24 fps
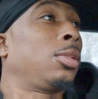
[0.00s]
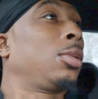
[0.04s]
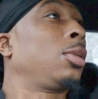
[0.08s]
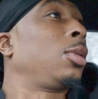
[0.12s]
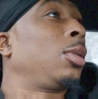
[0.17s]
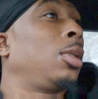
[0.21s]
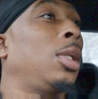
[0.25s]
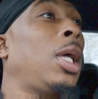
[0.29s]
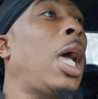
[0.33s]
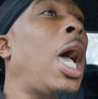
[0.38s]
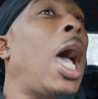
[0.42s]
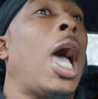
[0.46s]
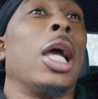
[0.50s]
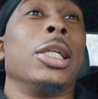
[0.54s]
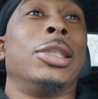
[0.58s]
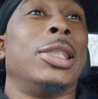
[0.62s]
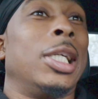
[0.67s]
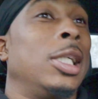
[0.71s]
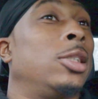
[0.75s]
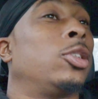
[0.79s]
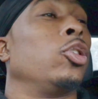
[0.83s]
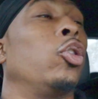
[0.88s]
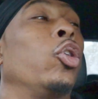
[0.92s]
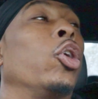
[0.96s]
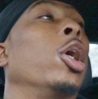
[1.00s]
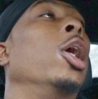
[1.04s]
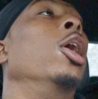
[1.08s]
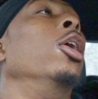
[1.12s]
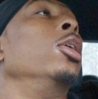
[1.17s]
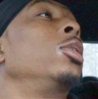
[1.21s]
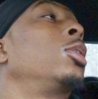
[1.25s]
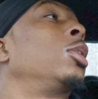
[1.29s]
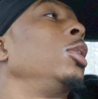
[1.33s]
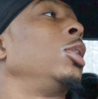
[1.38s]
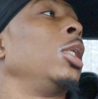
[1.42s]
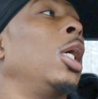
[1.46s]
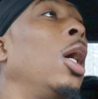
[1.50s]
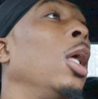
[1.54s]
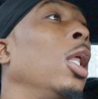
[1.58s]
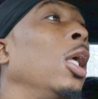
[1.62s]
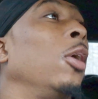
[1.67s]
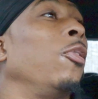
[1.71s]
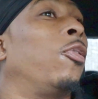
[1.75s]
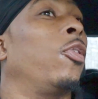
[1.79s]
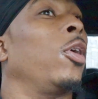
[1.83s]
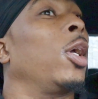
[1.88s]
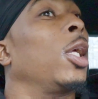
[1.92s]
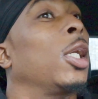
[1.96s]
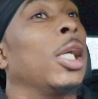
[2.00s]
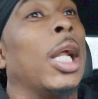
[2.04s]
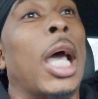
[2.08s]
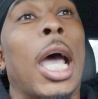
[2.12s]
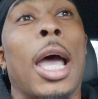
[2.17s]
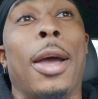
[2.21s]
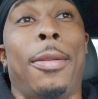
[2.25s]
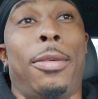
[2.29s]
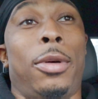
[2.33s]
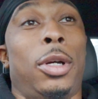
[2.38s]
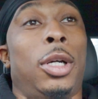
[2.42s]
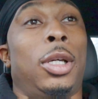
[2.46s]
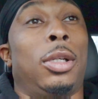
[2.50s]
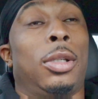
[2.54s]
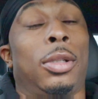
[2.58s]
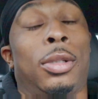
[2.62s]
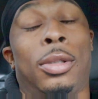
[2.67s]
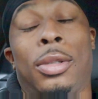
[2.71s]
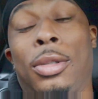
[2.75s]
like, I take somewhere else because y'all ain't figured it out, right?